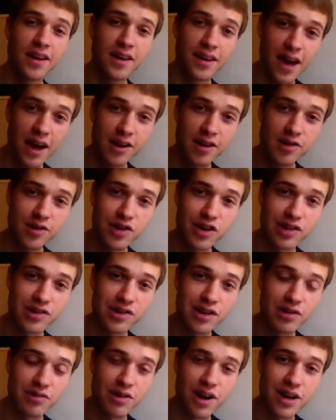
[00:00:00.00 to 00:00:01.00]
Now here's a
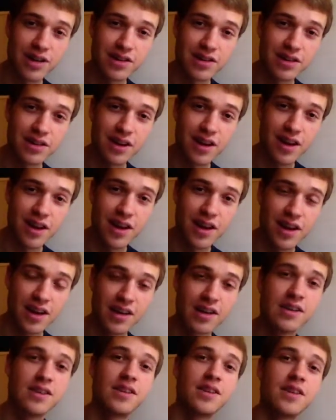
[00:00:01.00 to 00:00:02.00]
consideration.
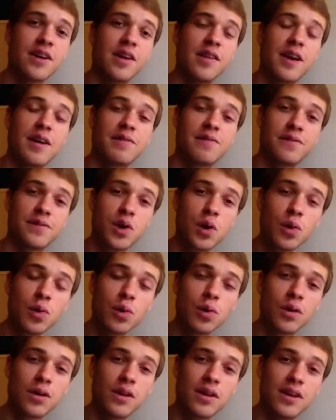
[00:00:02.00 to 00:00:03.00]
Do you know that
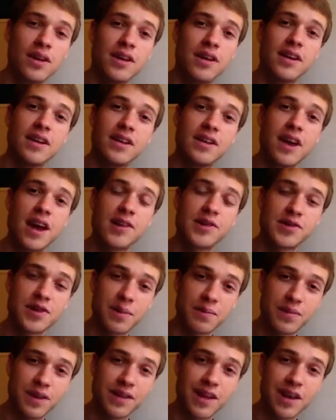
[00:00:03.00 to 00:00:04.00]
fuel, that's
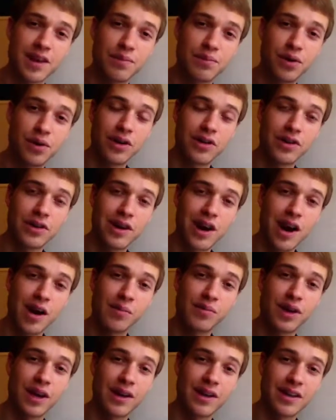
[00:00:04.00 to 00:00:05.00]
something that you in your
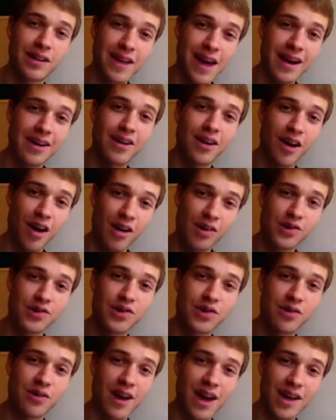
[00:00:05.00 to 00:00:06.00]
airplane, and that
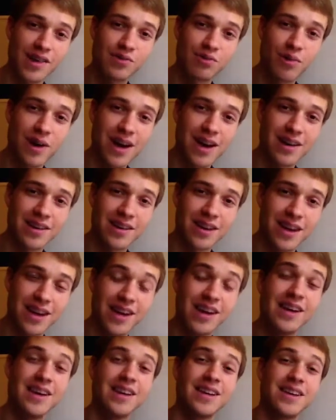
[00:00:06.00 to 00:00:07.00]
also has weight.
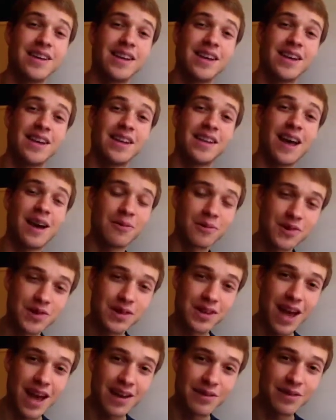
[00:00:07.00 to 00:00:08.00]
That was
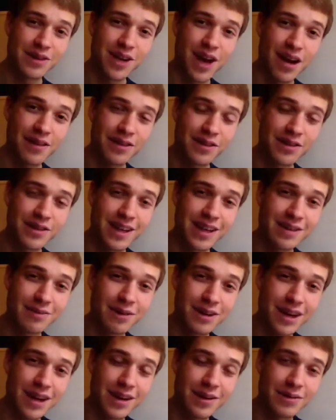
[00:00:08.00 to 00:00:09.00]
kind of a novel thing
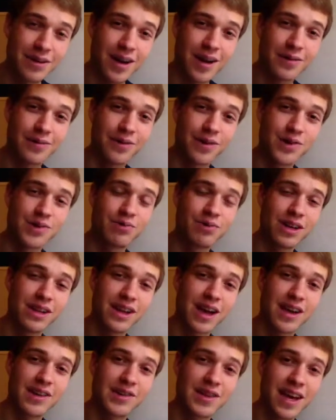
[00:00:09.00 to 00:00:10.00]
when I first
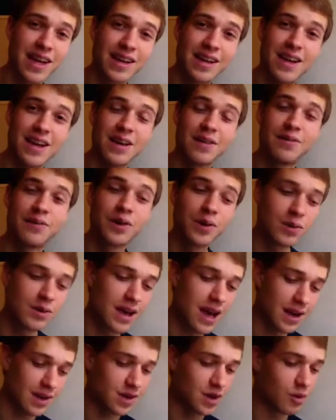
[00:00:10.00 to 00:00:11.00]
realized that. Fuel
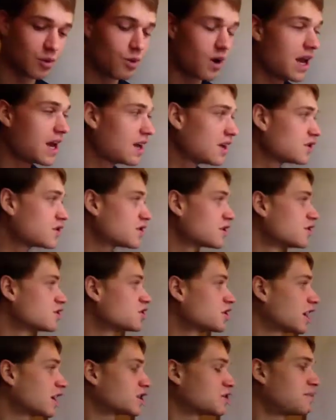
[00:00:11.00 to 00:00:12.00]
actually weighs
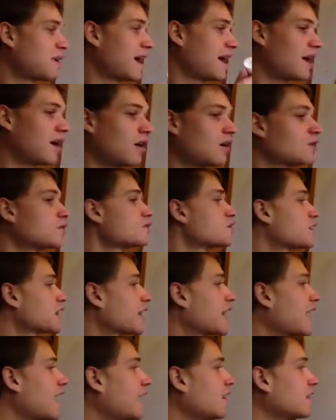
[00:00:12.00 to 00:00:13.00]
6 pounds a
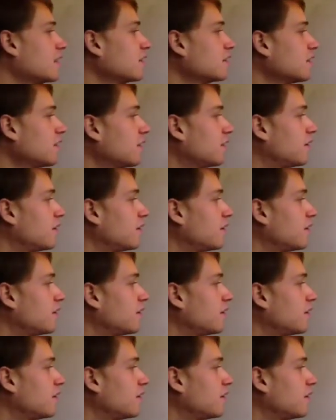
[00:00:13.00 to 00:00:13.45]
gallon.